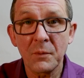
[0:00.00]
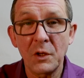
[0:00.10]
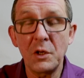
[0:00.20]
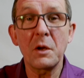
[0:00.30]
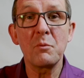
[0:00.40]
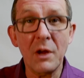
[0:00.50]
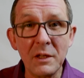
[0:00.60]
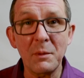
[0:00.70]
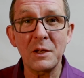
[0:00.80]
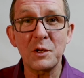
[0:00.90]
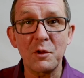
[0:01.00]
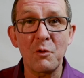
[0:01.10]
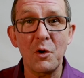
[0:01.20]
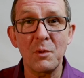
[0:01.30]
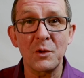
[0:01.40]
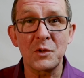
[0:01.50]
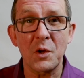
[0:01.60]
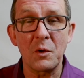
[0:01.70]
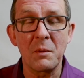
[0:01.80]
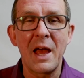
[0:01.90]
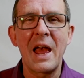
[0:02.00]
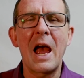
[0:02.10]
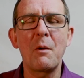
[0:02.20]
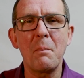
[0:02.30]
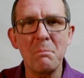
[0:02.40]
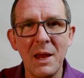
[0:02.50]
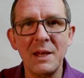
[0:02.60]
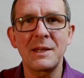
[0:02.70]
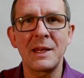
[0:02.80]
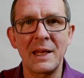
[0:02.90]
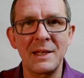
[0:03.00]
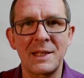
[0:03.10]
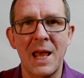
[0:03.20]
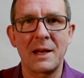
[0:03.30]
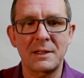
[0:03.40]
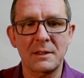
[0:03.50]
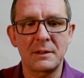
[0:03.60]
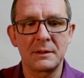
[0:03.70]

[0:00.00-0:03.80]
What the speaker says: You can bring them into the room on Zoom. How amazing is that?